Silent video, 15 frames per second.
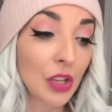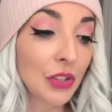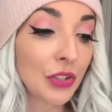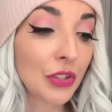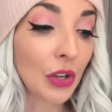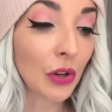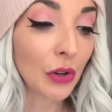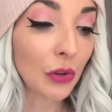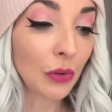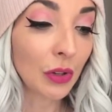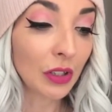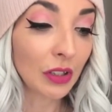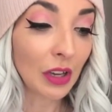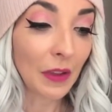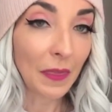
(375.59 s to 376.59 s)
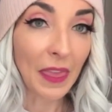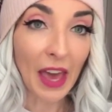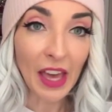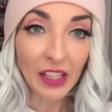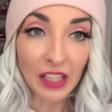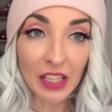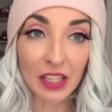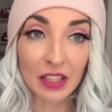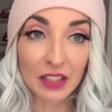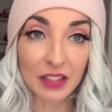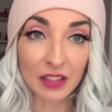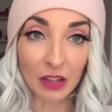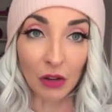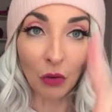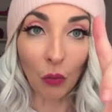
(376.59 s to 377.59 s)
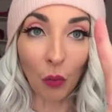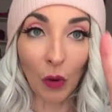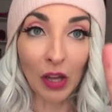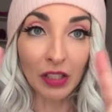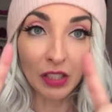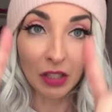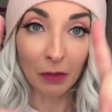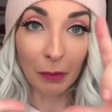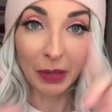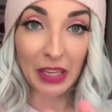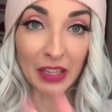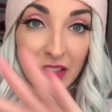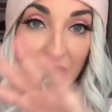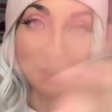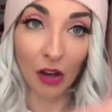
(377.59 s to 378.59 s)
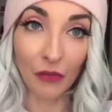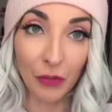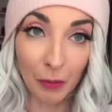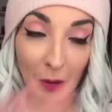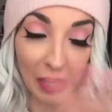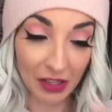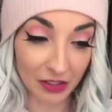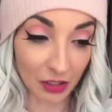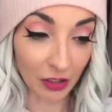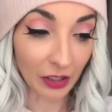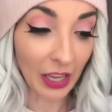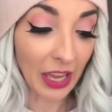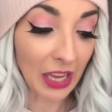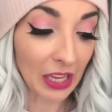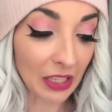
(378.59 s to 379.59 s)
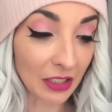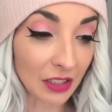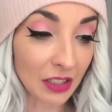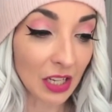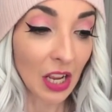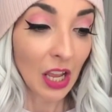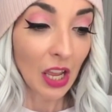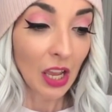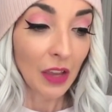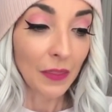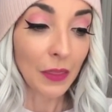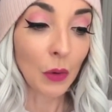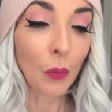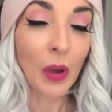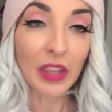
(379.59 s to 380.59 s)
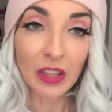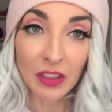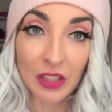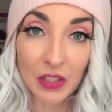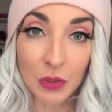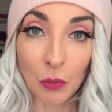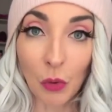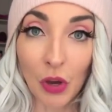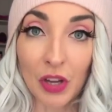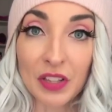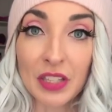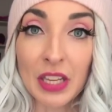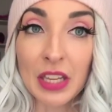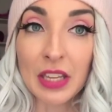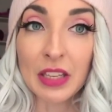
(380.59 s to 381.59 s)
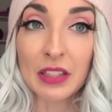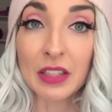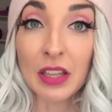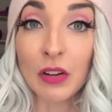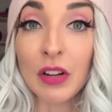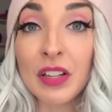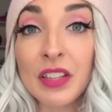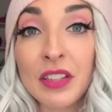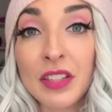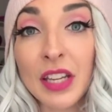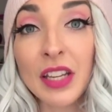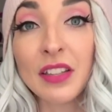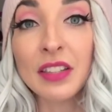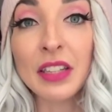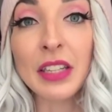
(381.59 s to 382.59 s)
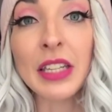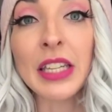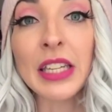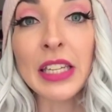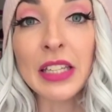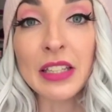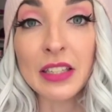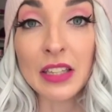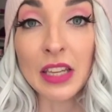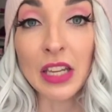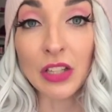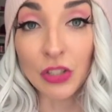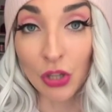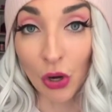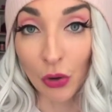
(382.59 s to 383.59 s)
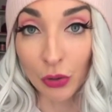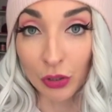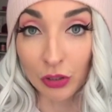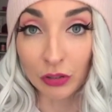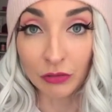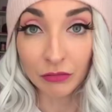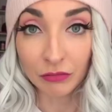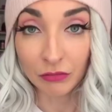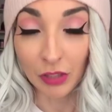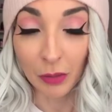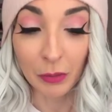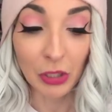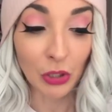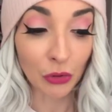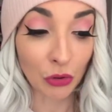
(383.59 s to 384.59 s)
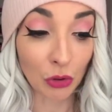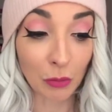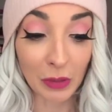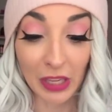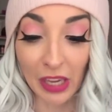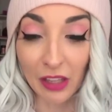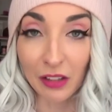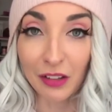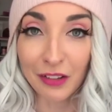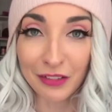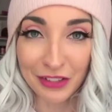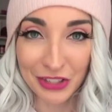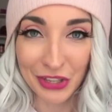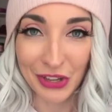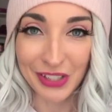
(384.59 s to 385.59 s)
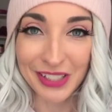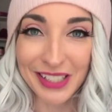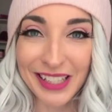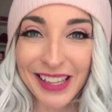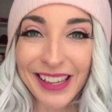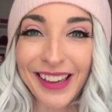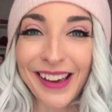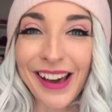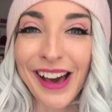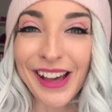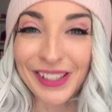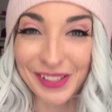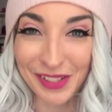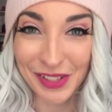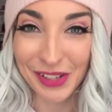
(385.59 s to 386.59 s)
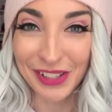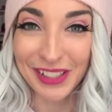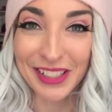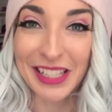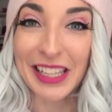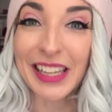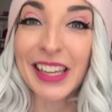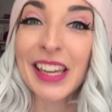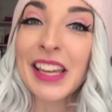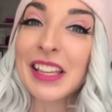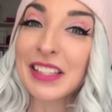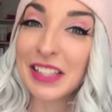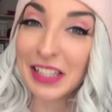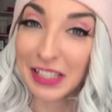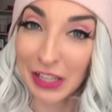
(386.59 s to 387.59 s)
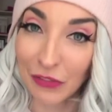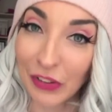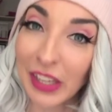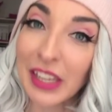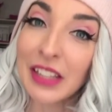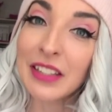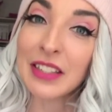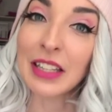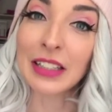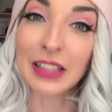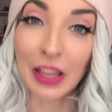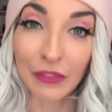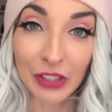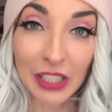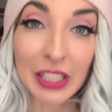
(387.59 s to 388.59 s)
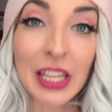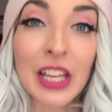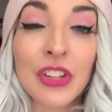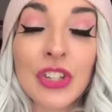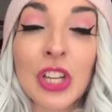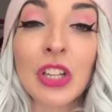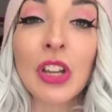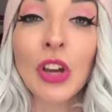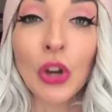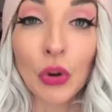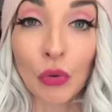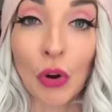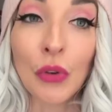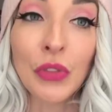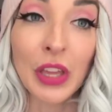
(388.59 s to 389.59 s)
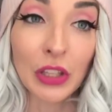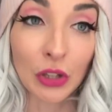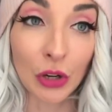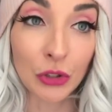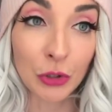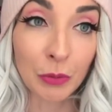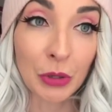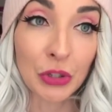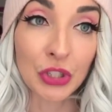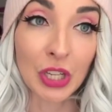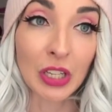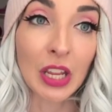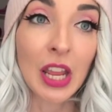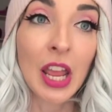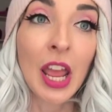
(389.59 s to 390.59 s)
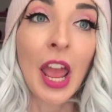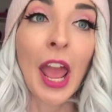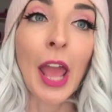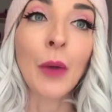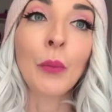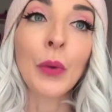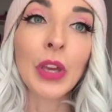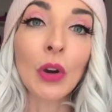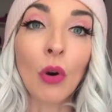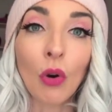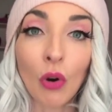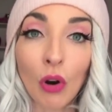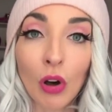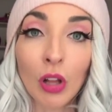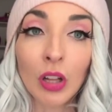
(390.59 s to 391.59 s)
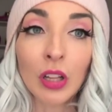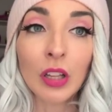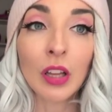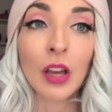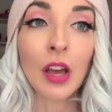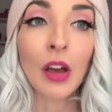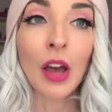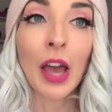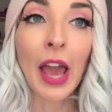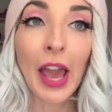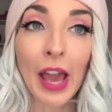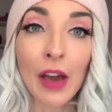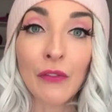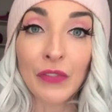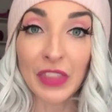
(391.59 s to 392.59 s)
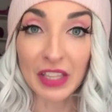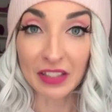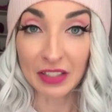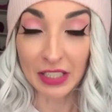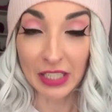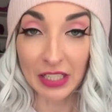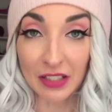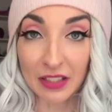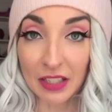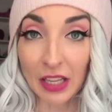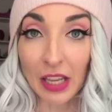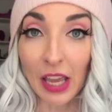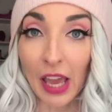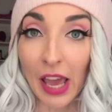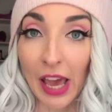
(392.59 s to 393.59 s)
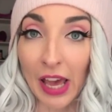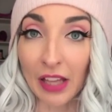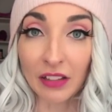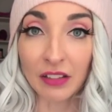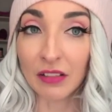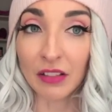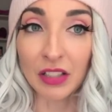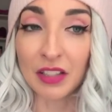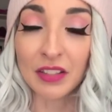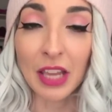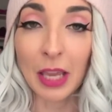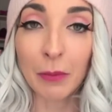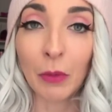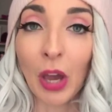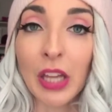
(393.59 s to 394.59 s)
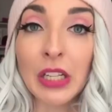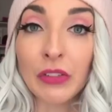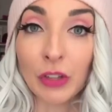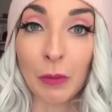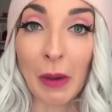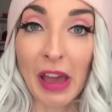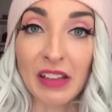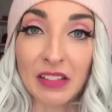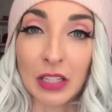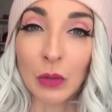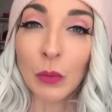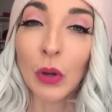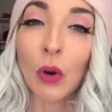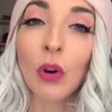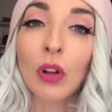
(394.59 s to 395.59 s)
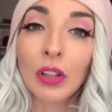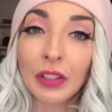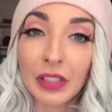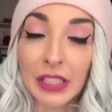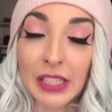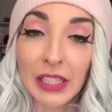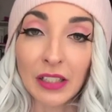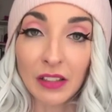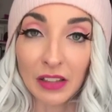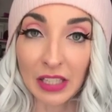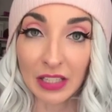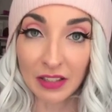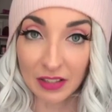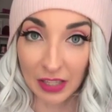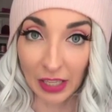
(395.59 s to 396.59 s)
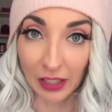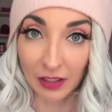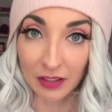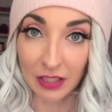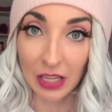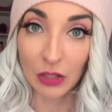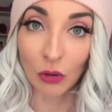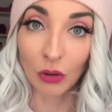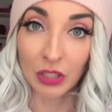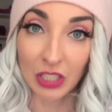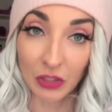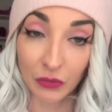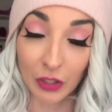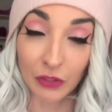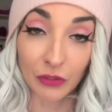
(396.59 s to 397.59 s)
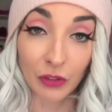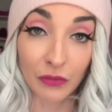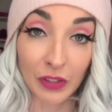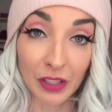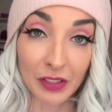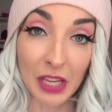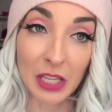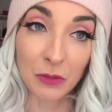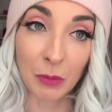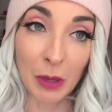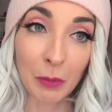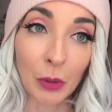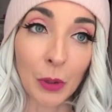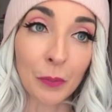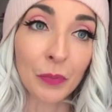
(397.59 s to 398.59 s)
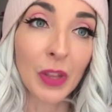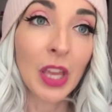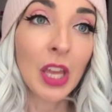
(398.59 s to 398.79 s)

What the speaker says: So that is one piece of the puzzle. And the way that this works is there are 6 needs in total. I'm going to go through them again. Certainty, uncertainty, significance, love and connection, growth and contribution. And we all have these needs at the same kind of capacity. We all need these things in order to feel fulfilled as people.